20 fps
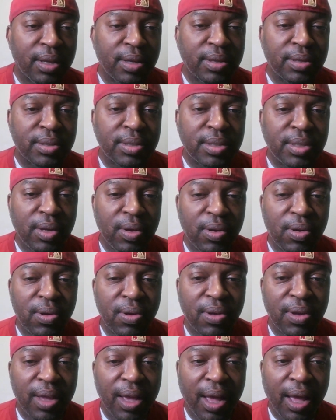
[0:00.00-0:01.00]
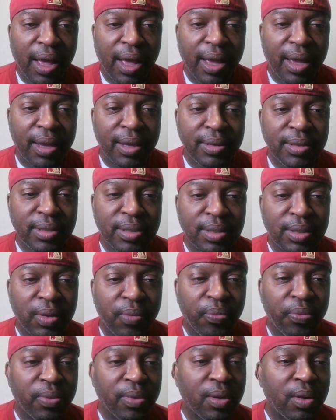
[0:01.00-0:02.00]
So, guys,
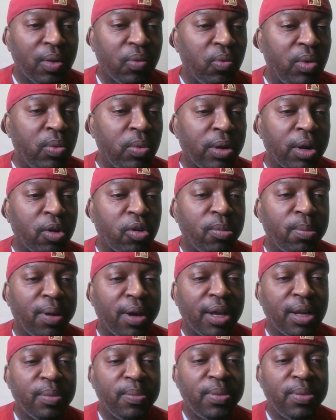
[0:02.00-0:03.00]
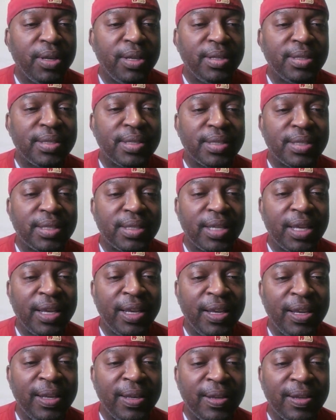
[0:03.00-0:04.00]
we want everybody to be
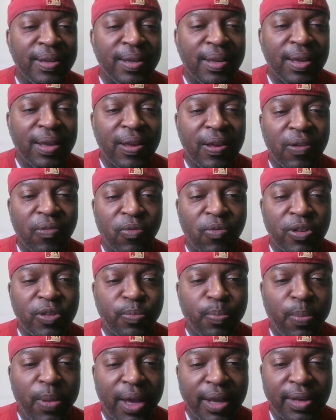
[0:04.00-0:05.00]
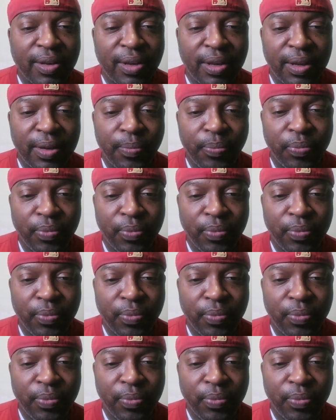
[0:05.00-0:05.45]
seen, respected.